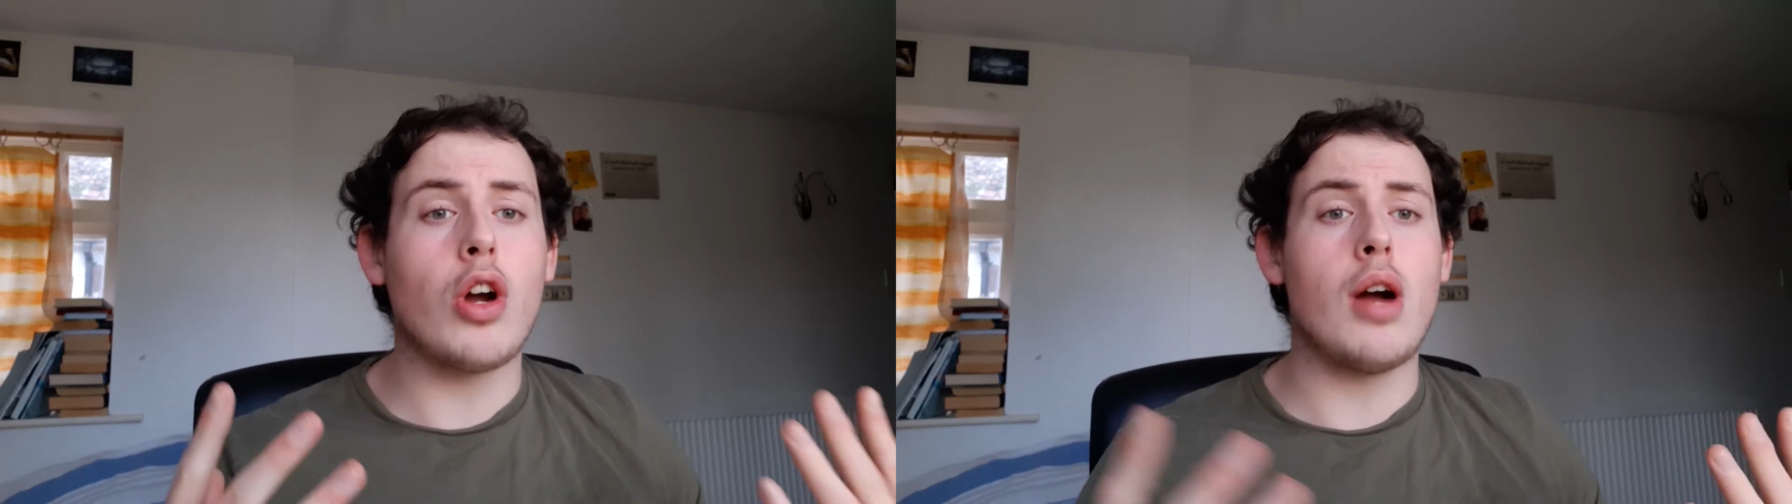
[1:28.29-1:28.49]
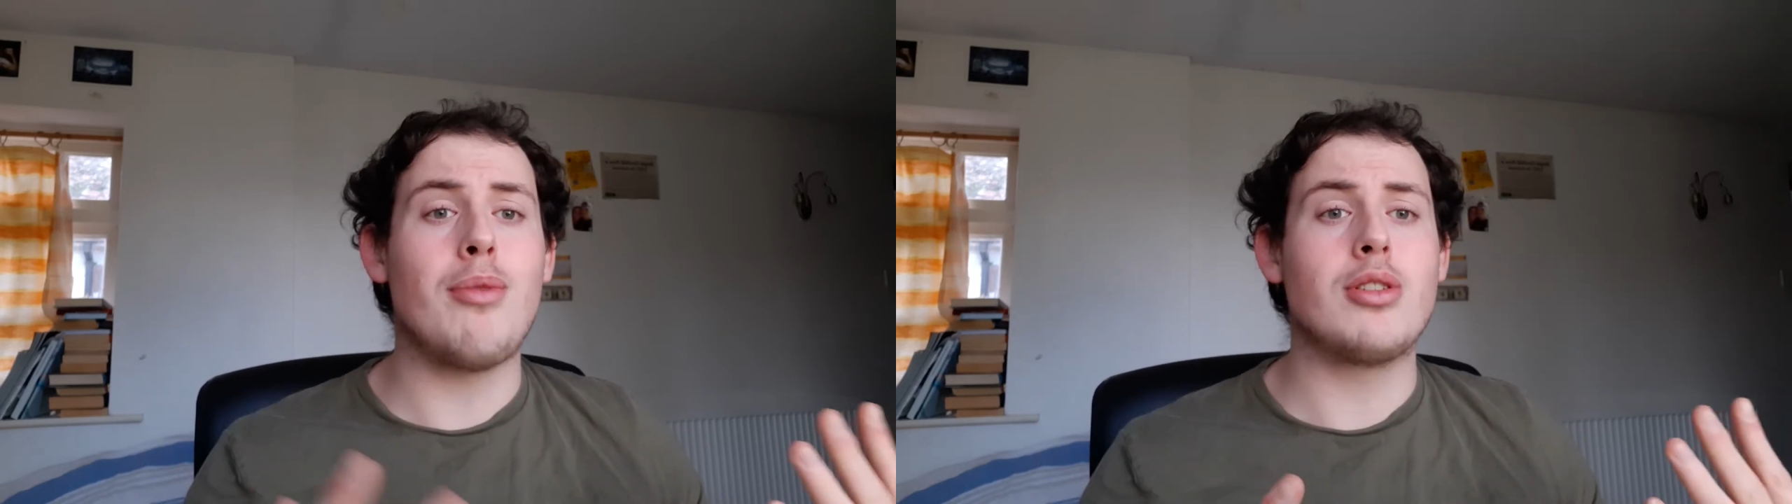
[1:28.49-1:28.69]

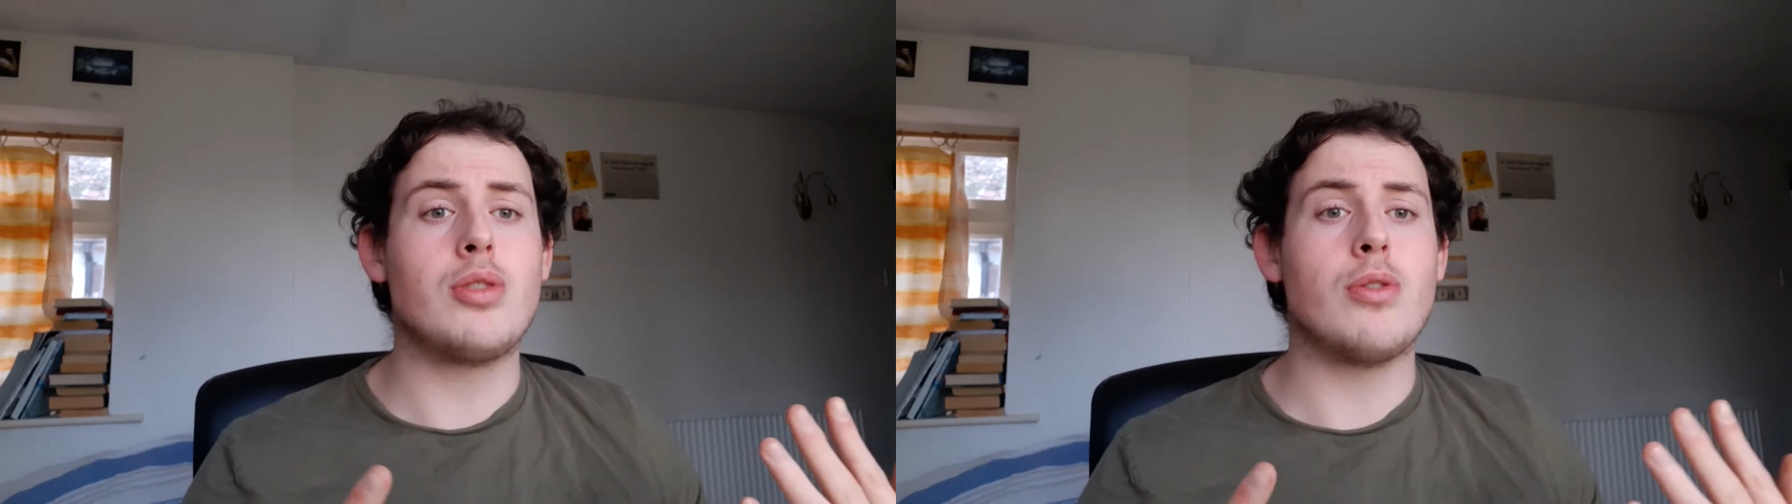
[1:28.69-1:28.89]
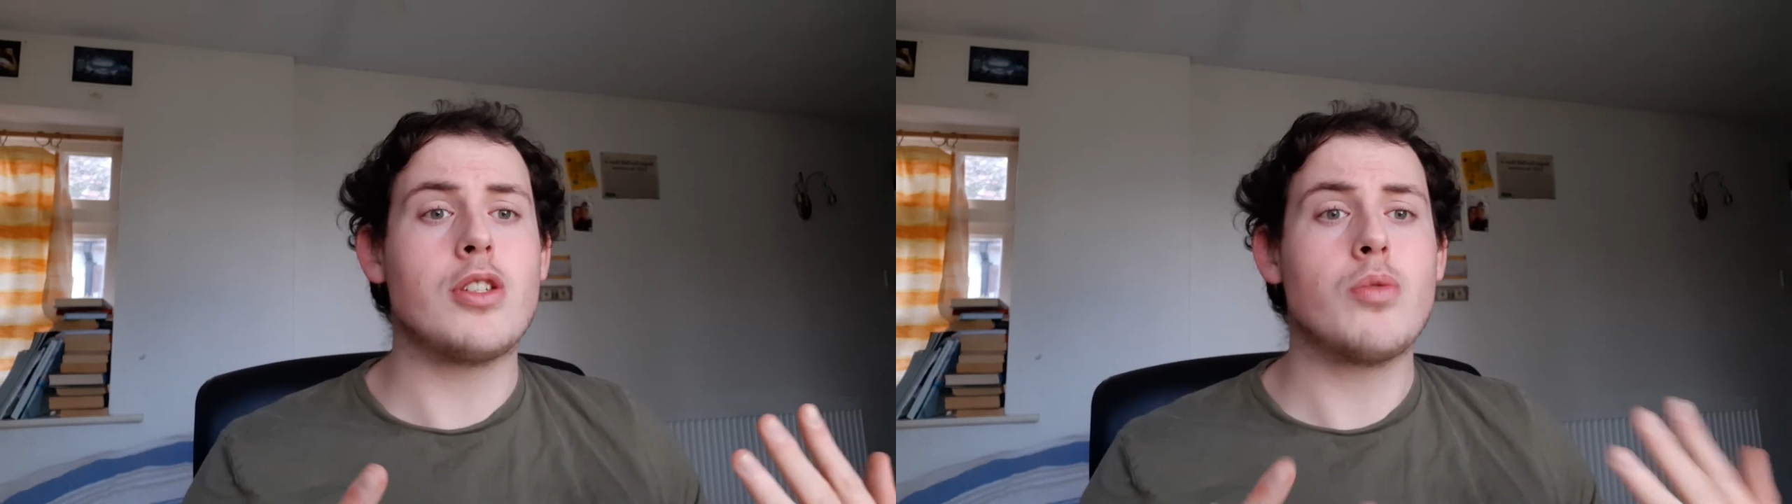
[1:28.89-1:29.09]
to come on
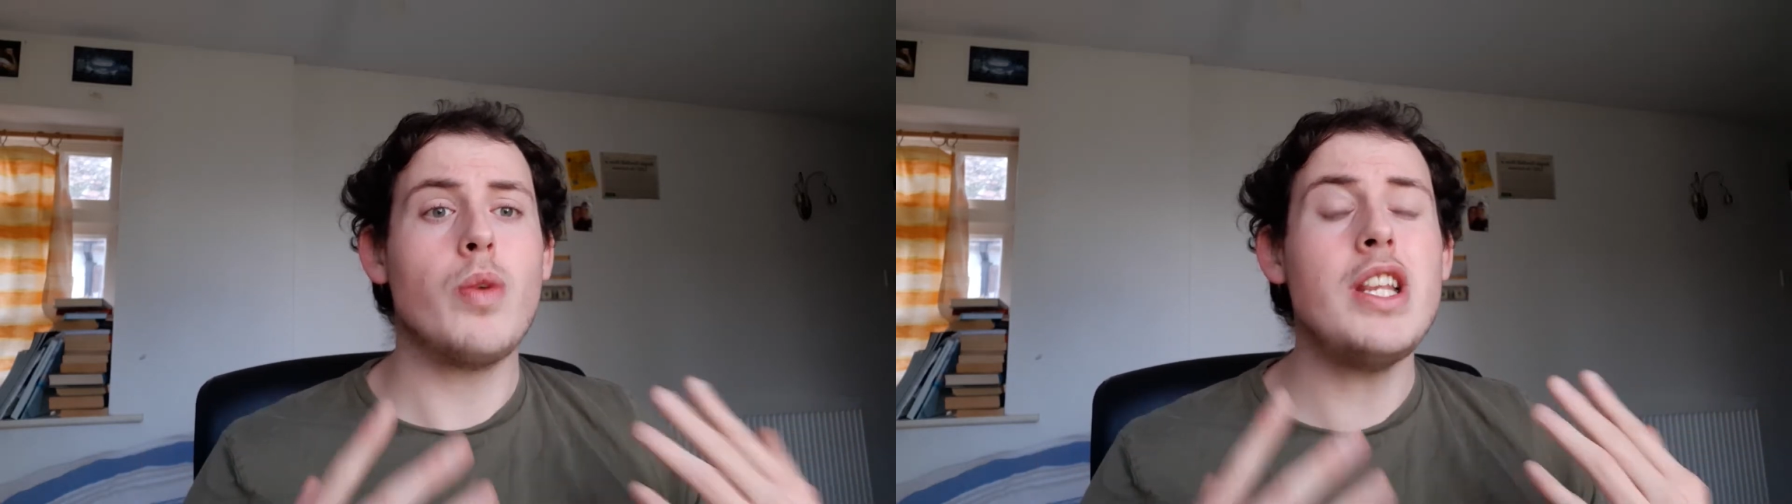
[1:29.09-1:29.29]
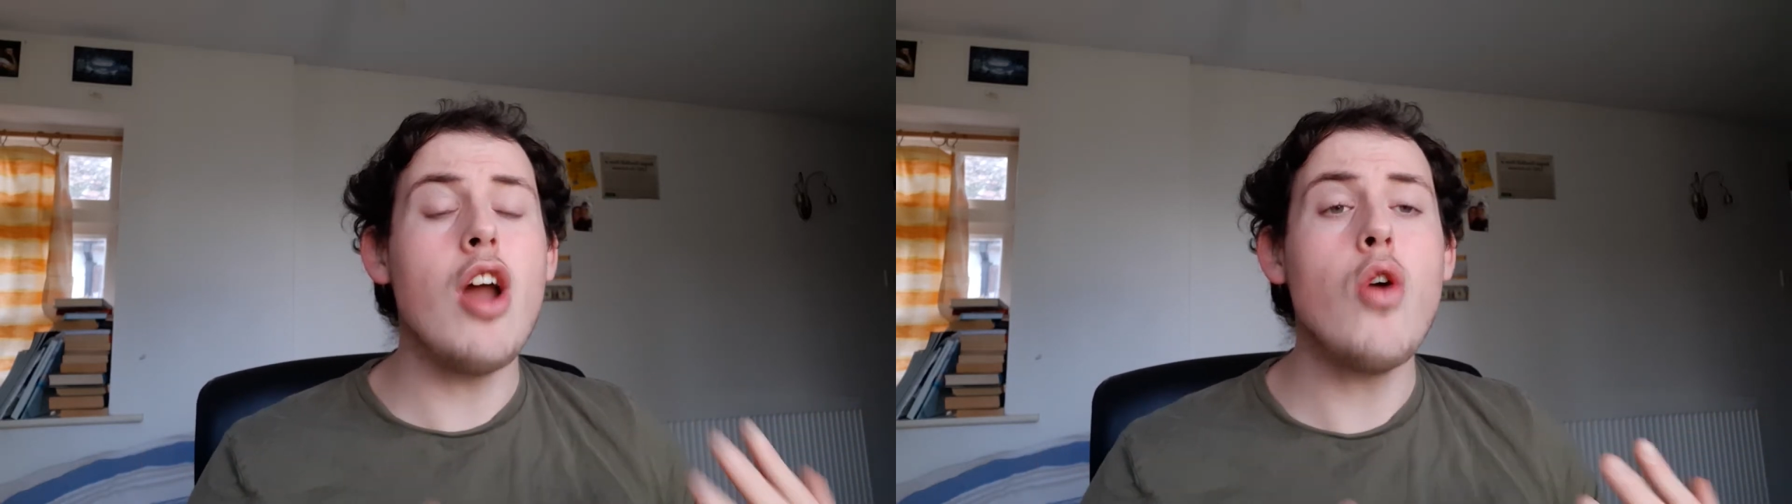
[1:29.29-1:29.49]
to us.
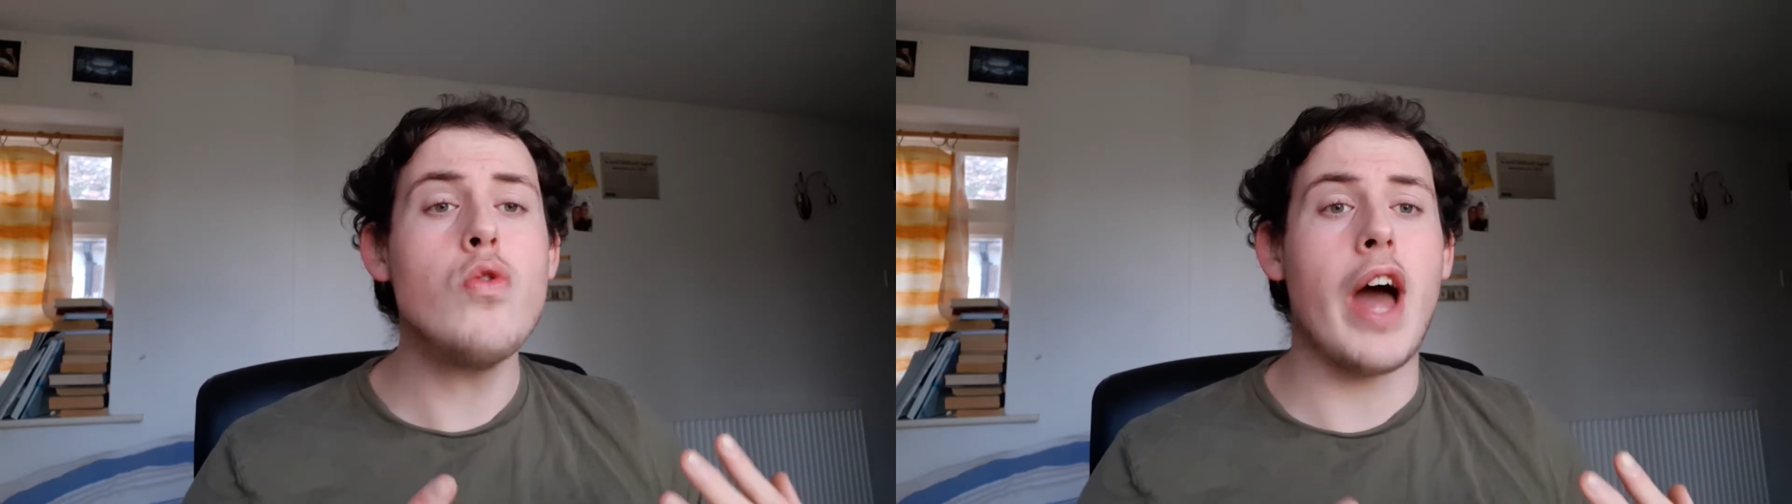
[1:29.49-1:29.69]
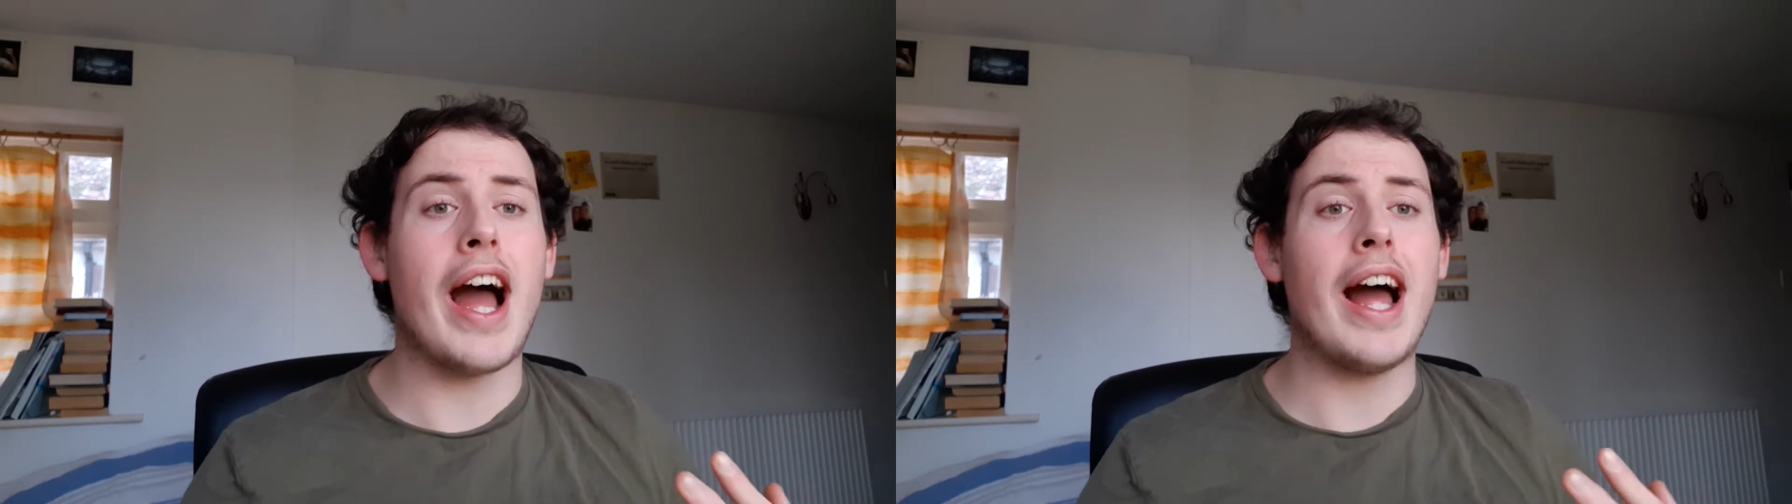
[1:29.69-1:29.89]
We know
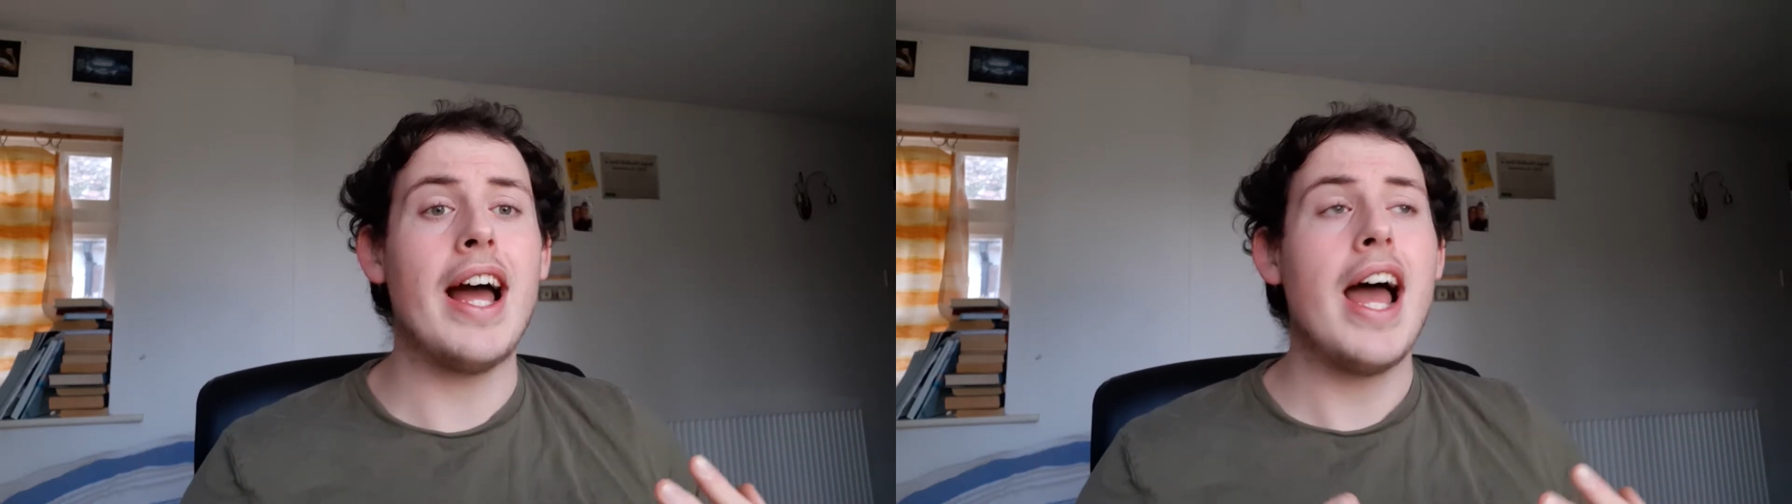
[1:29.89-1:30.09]
that.